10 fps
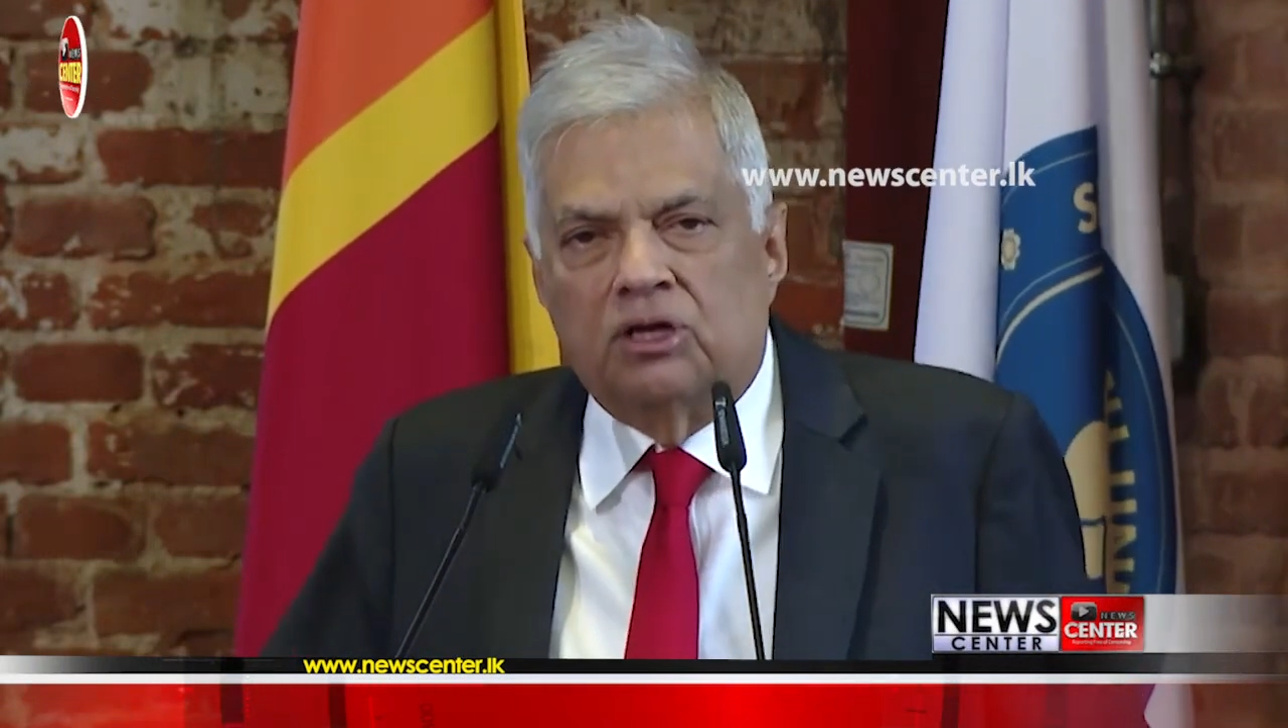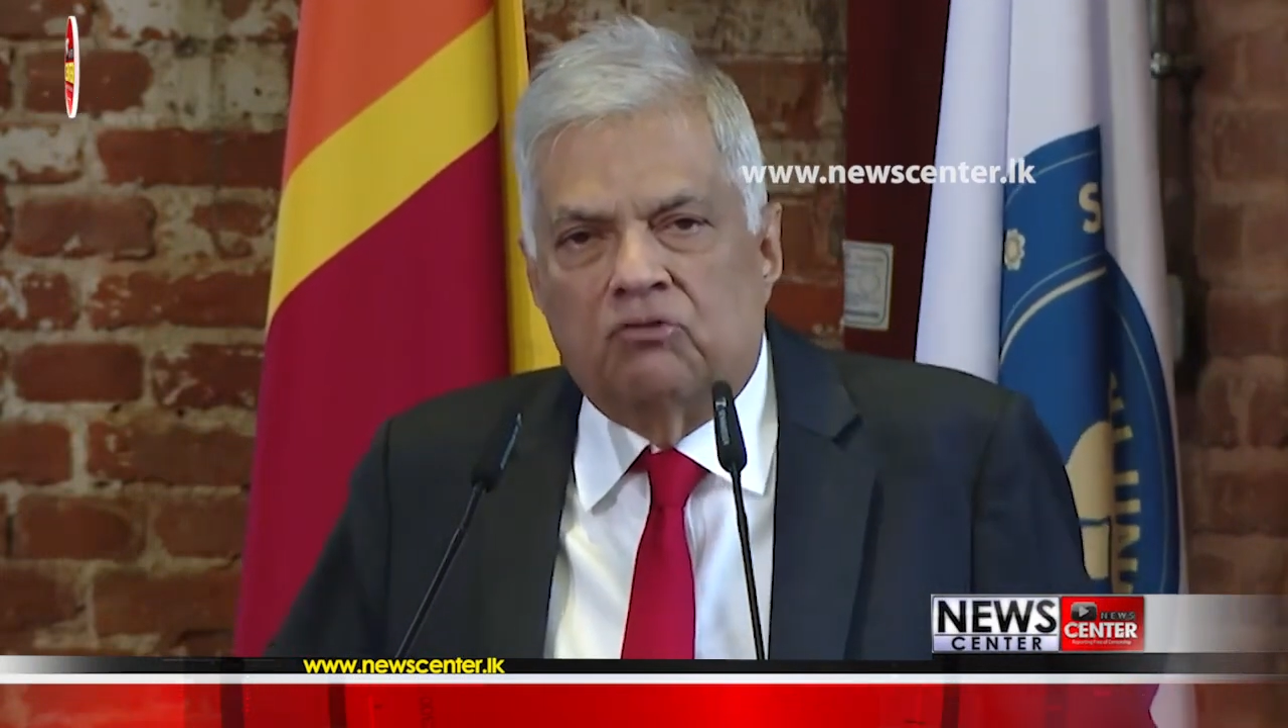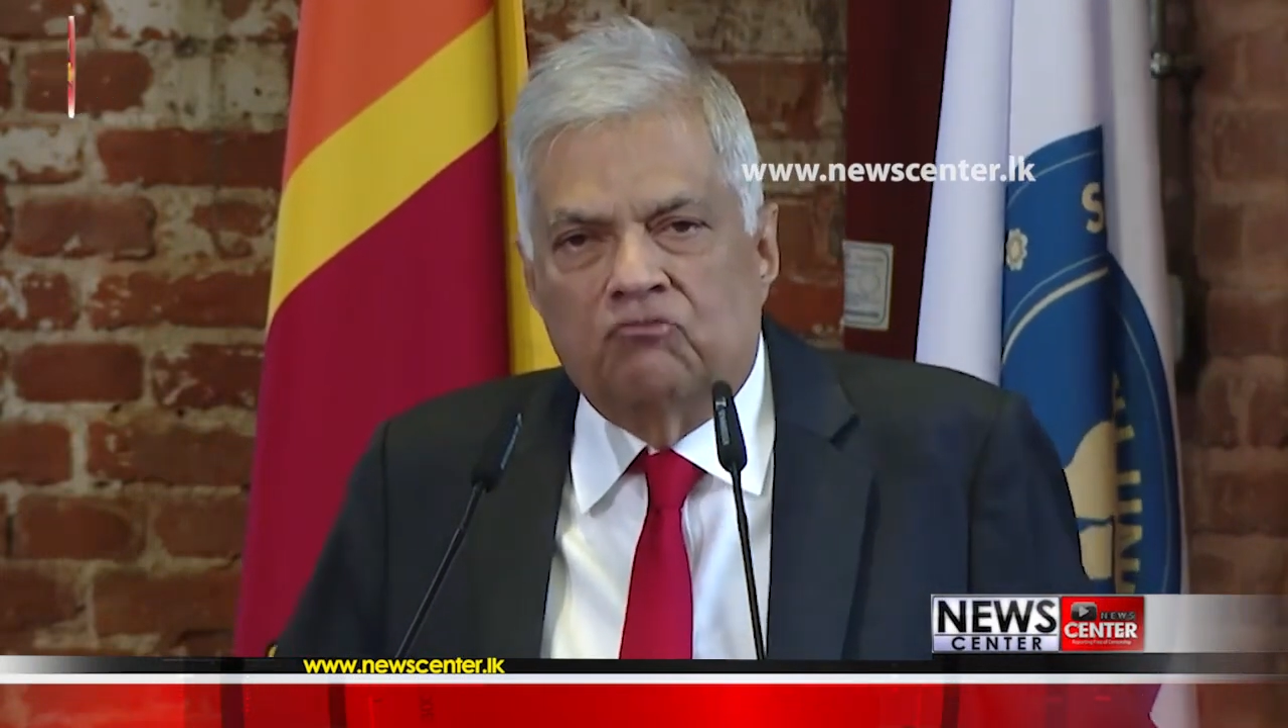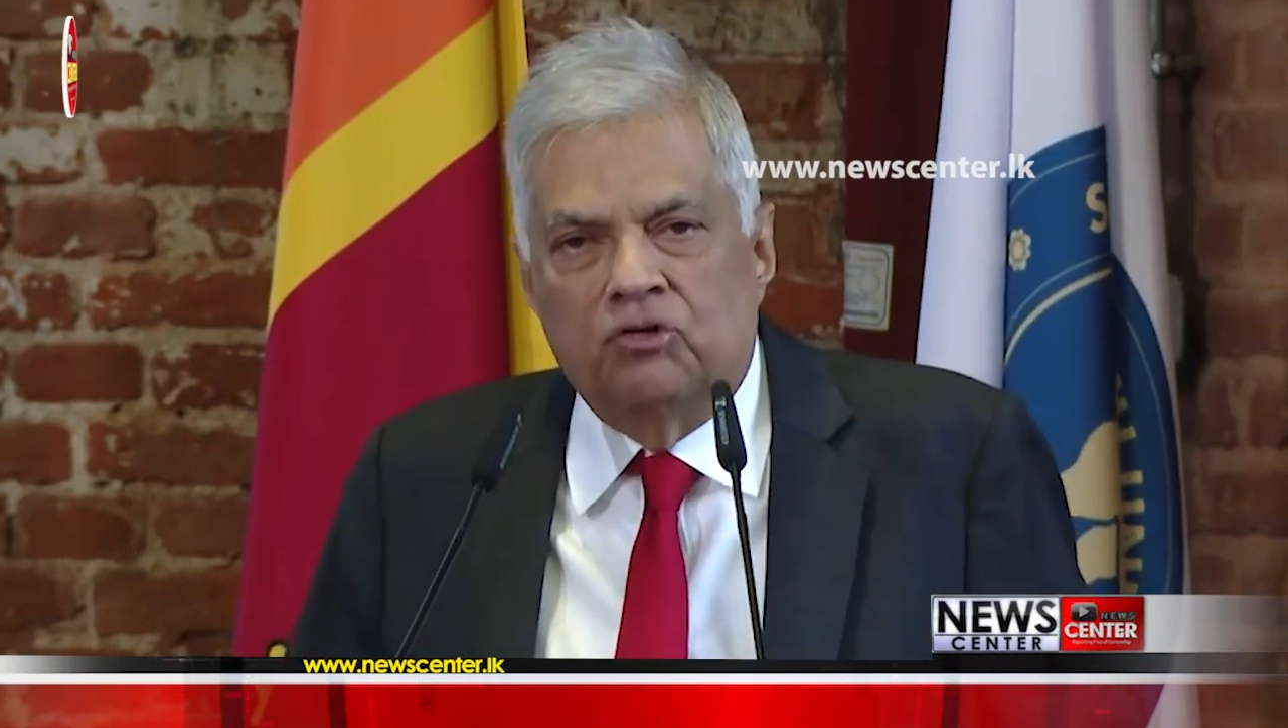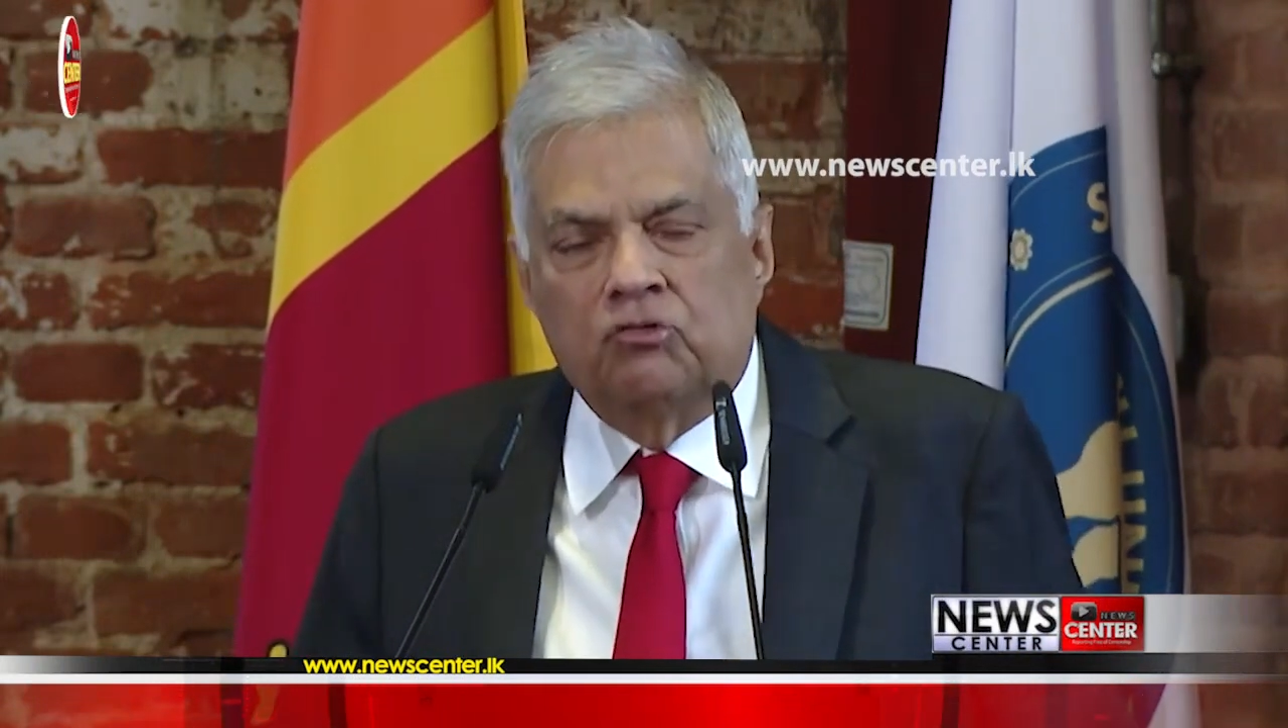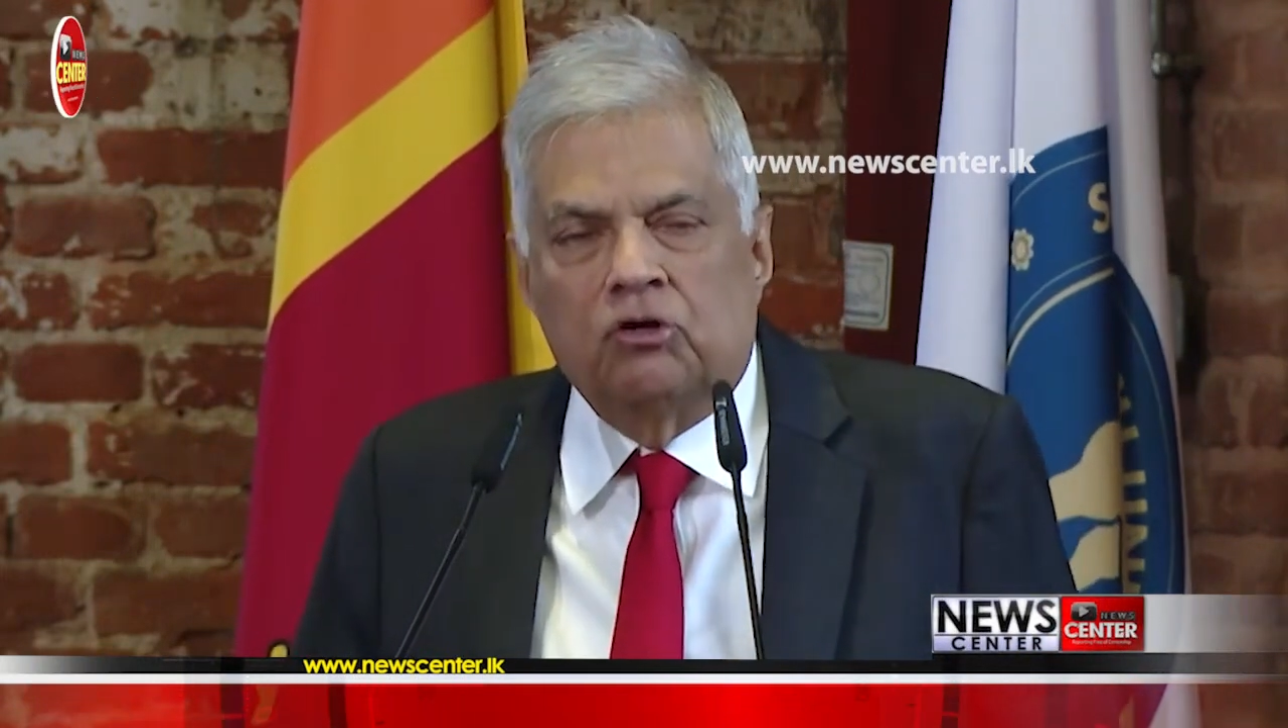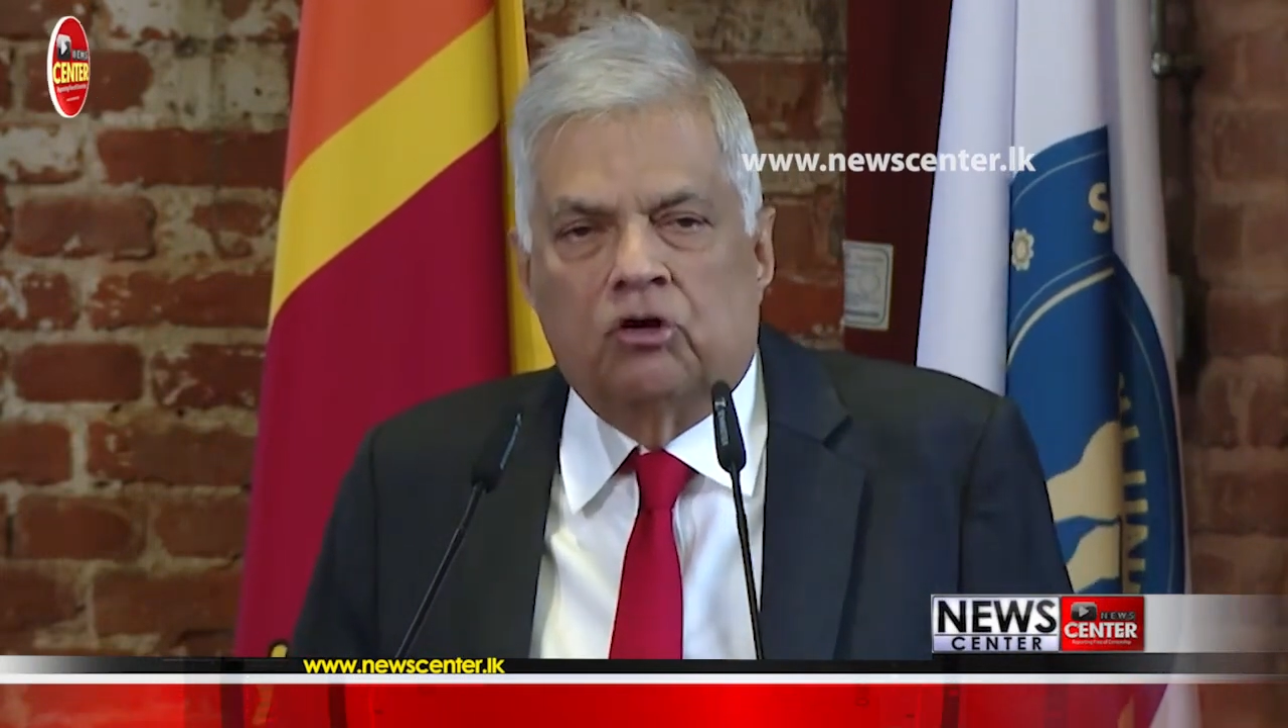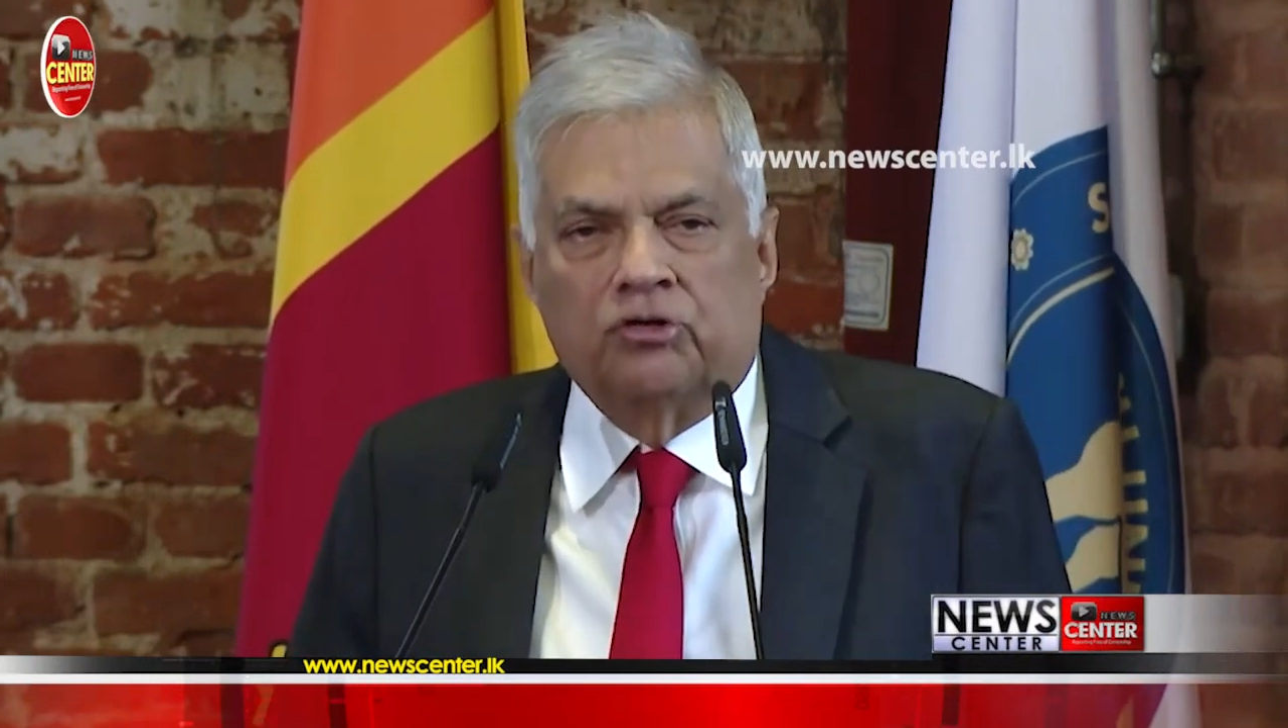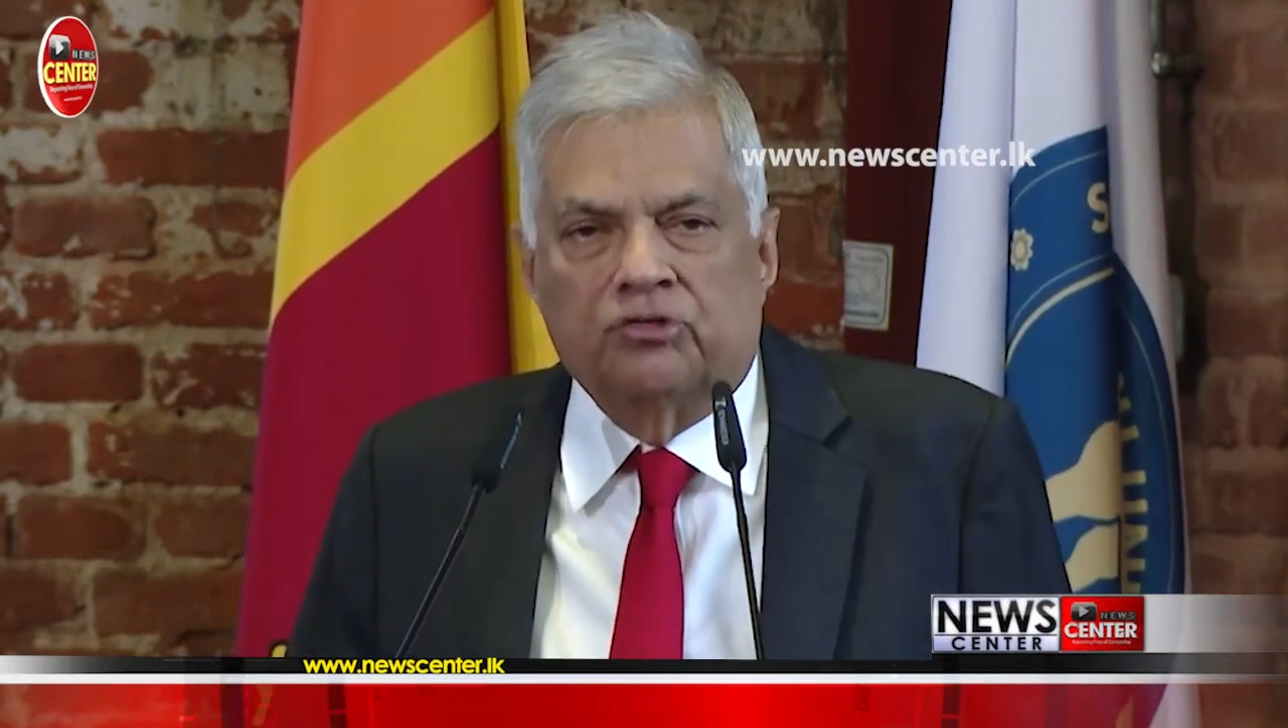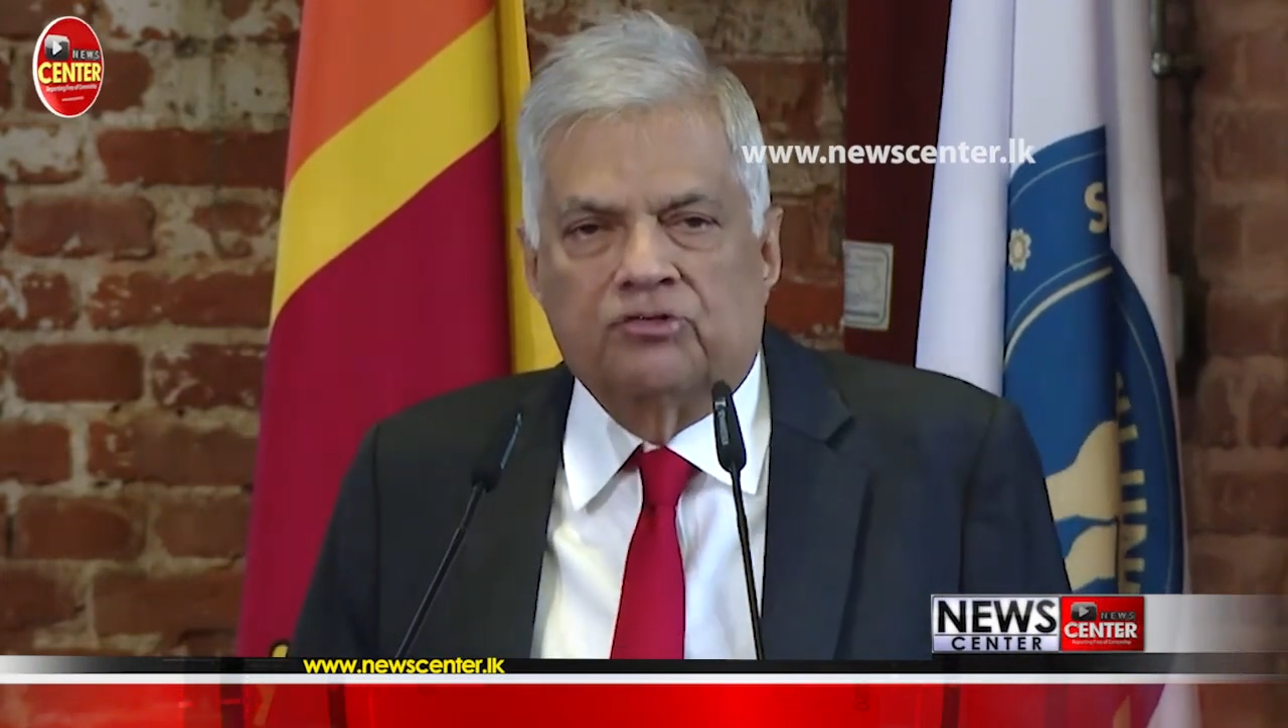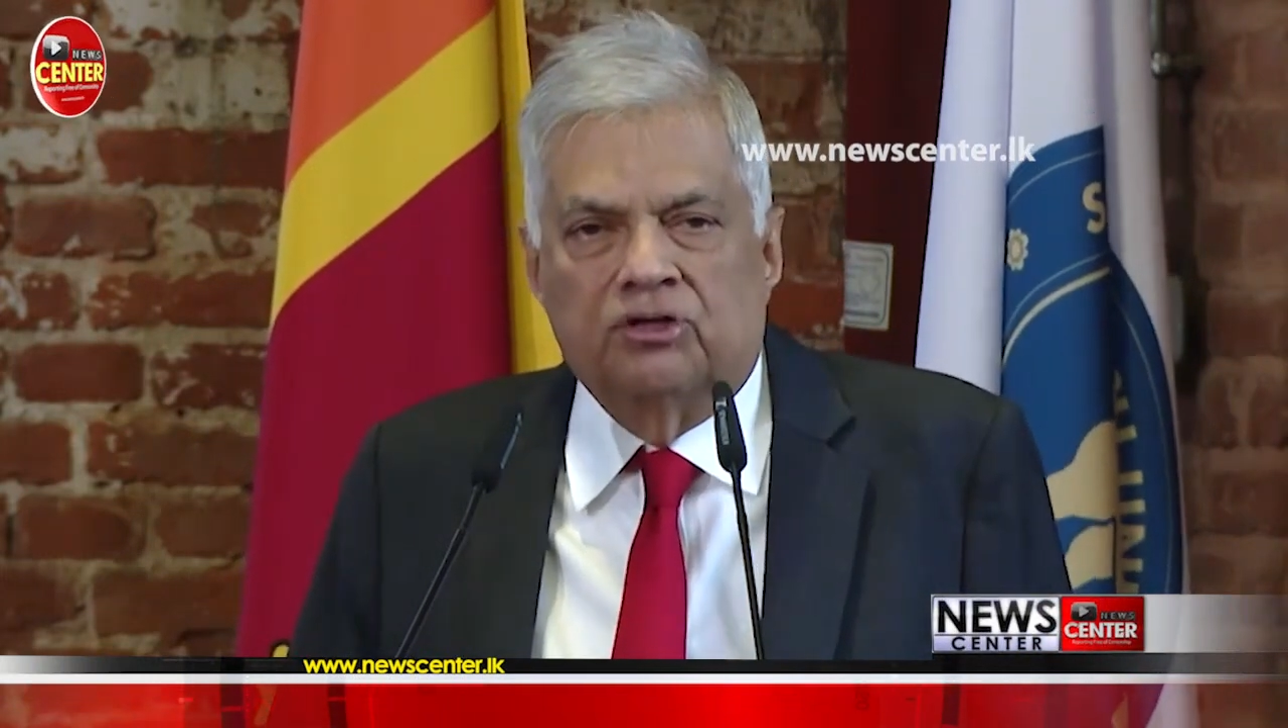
of new laws